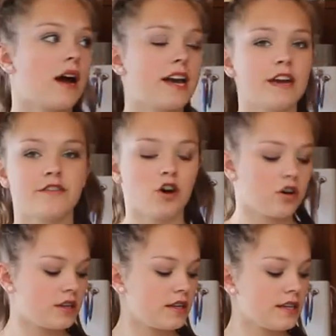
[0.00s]
I have
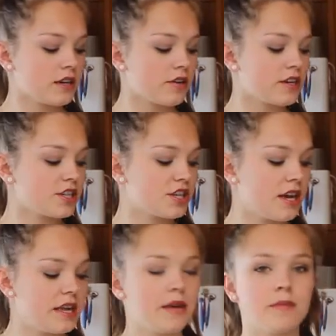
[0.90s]
got licorice,
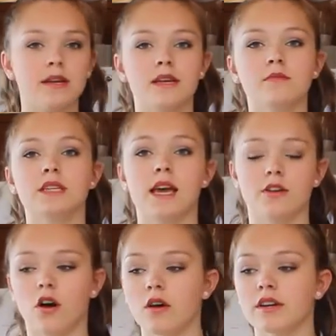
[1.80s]
M&Ms
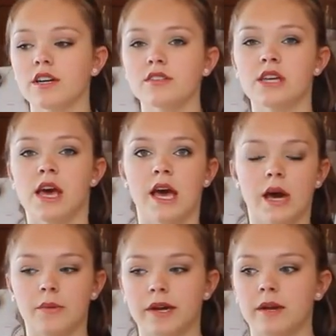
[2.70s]
and Oreos,
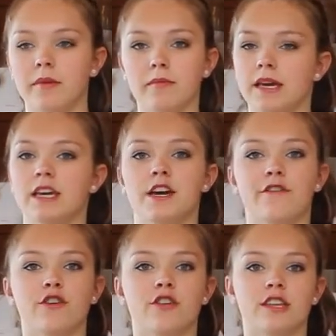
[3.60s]
and we're going to be making a
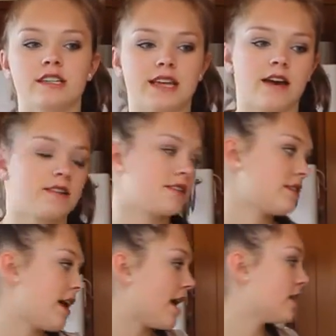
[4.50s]
few things out of
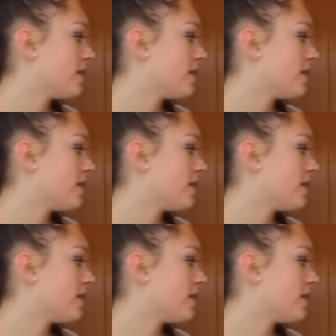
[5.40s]
that.